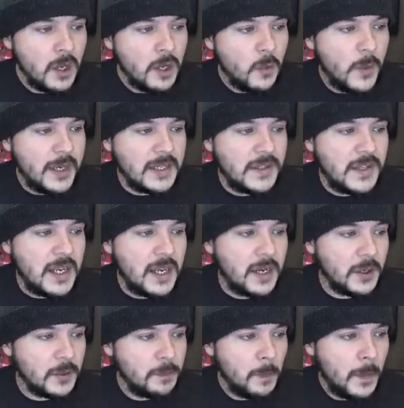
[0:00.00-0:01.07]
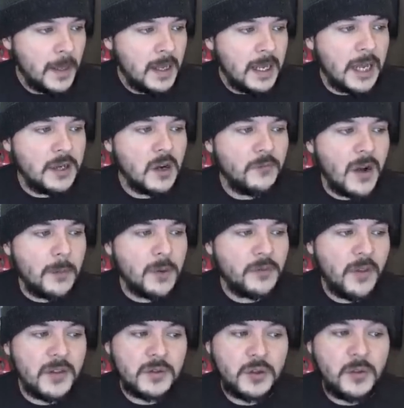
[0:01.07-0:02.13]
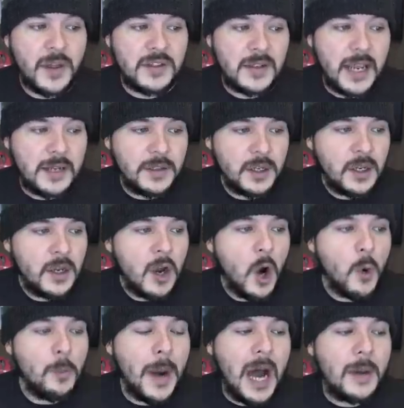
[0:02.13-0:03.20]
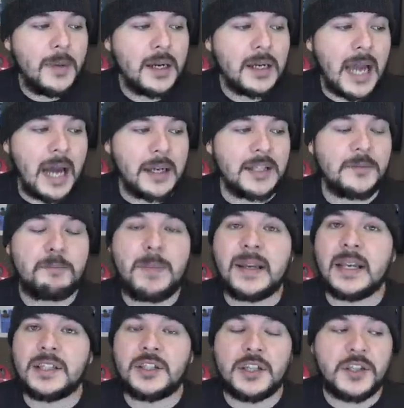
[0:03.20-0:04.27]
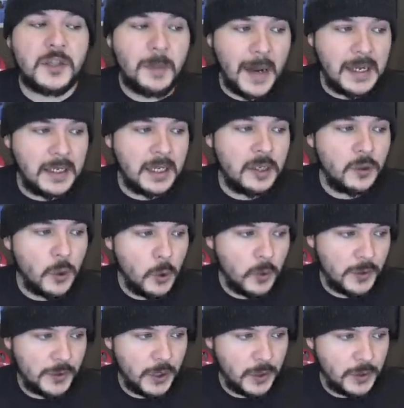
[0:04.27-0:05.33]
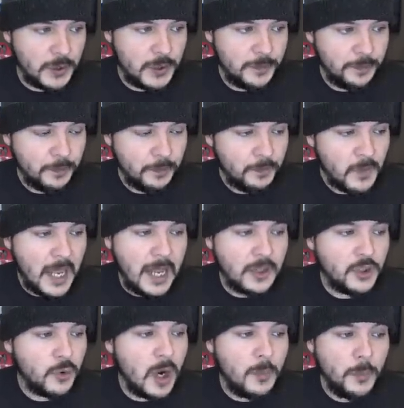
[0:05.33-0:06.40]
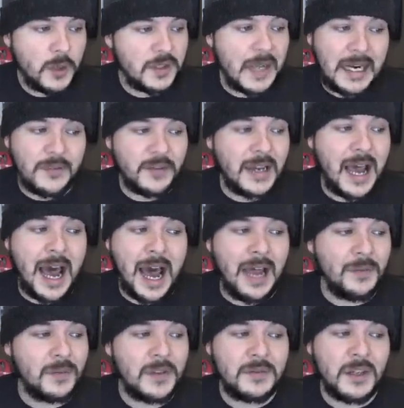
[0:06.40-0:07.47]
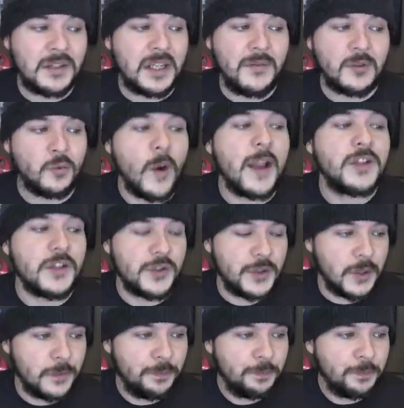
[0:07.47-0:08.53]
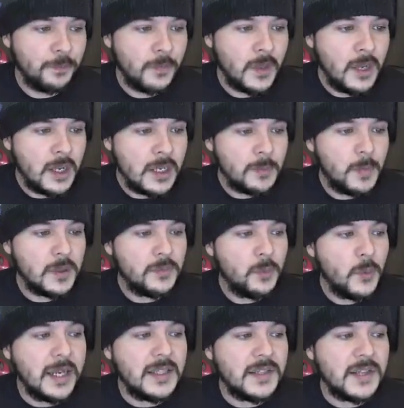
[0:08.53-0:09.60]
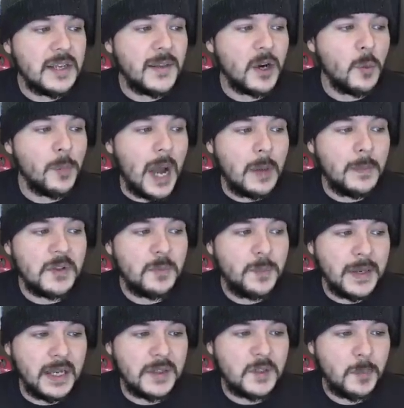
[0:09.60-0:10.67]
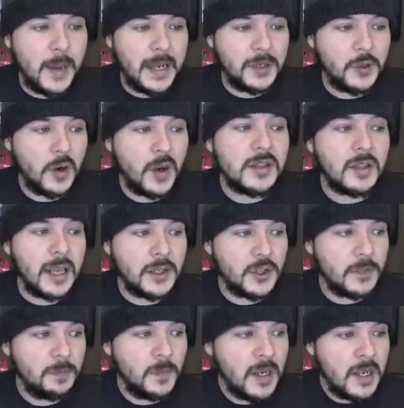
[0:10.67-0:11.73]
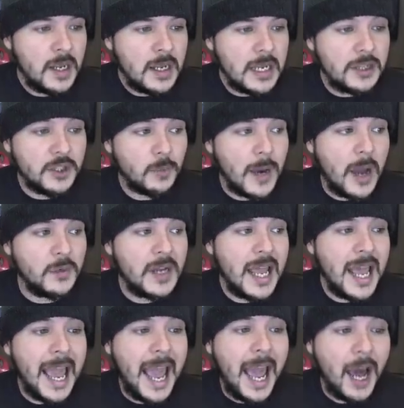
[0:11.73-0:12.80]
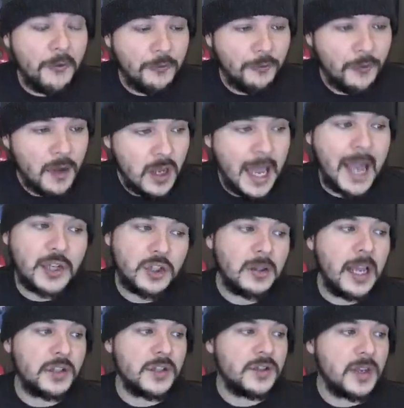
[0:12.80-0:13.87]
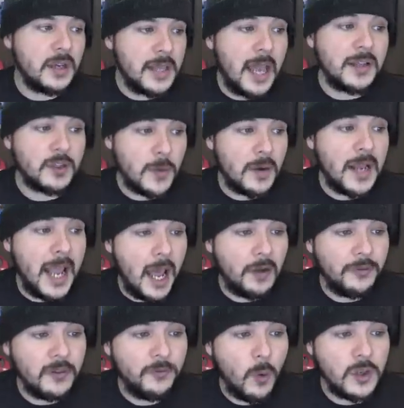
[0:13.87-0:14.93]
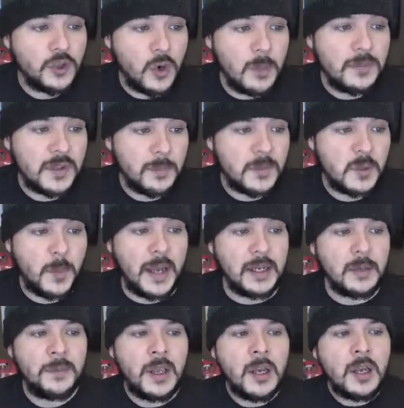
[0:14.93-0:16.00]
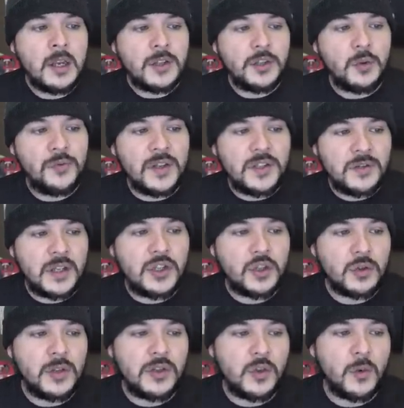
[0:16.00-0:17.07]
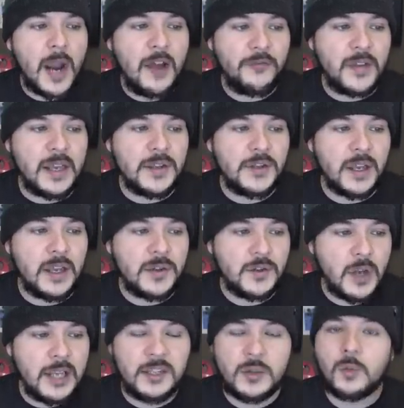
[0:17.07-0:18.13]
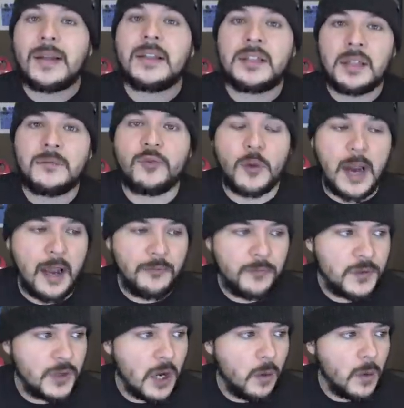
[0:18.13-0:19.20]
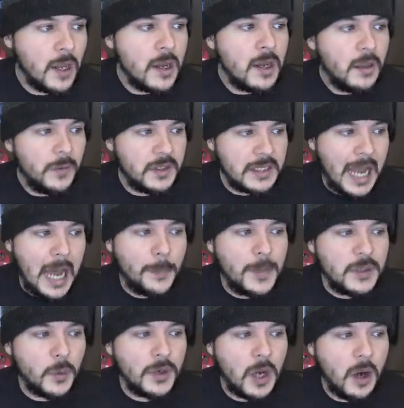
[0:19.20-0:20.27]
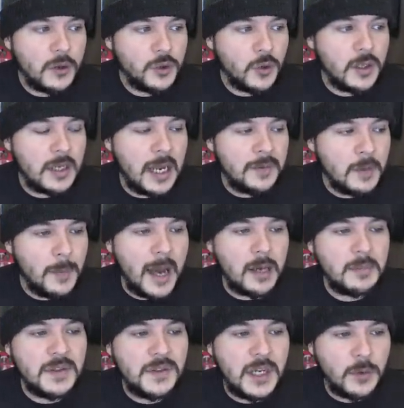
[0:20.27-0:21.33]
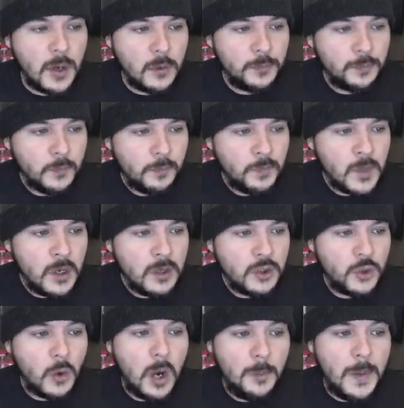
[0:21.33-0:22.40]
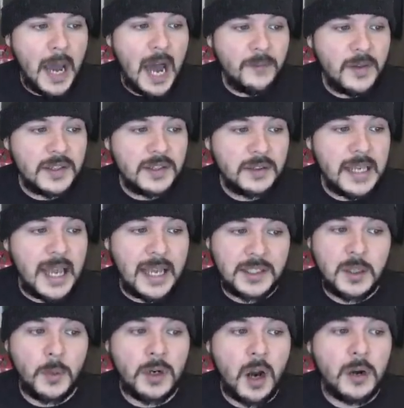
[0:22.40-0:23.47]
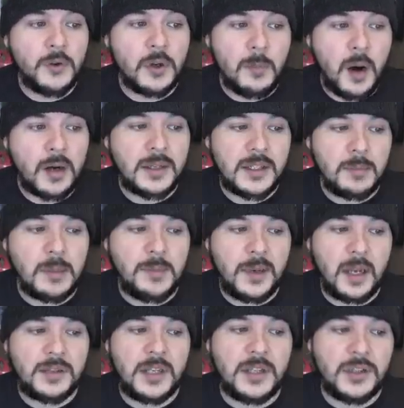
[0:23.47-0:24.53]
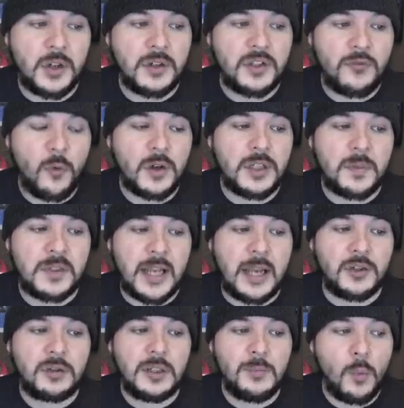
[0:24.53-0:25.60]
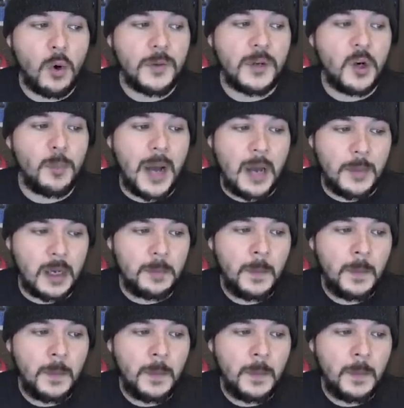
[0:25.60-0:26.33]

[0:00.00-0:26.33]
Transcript: We can see here, in November 2008, Obama got his biggest spike in Google search. And Trump was not even on, doesn't even register. But we can see that Obama's biggest spike during his election is around half. Actually, it's around half of what Trump's spike. So this graph is a relative graph. So the top is 100 and the bottom is 0. Trump obviously has the 100 mark simply because he searched for substantially more than Obama.